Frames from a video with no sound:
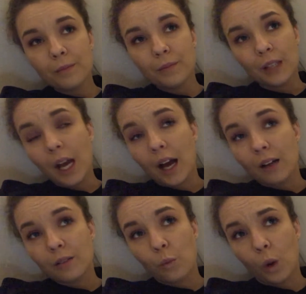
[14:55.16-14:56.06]
yeah,
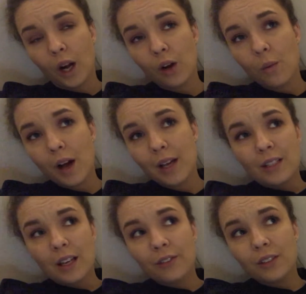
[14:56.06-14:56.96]
workout wise,
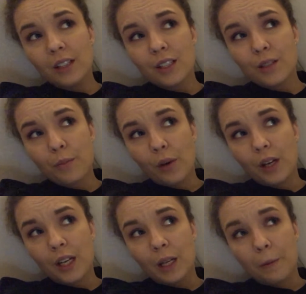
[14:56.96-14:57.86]
definitely
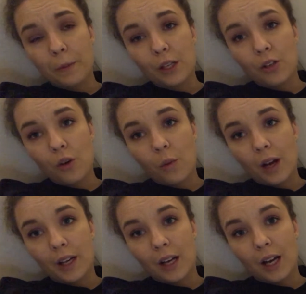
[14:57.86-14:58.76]
disappointed, but you know
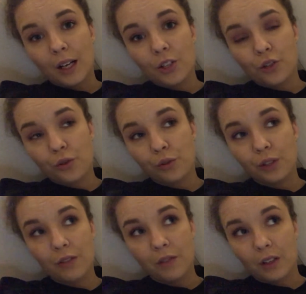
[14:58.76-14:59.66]
what? I
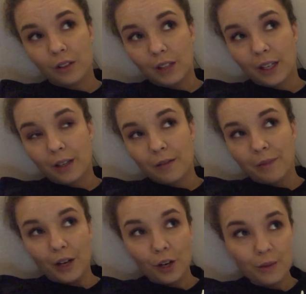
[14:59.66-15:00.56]
truly feel like
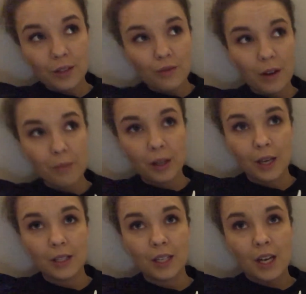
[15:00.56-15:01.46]
my heart was in the right
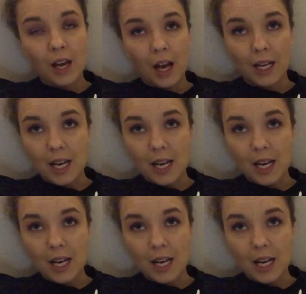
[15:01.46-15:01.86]
place. I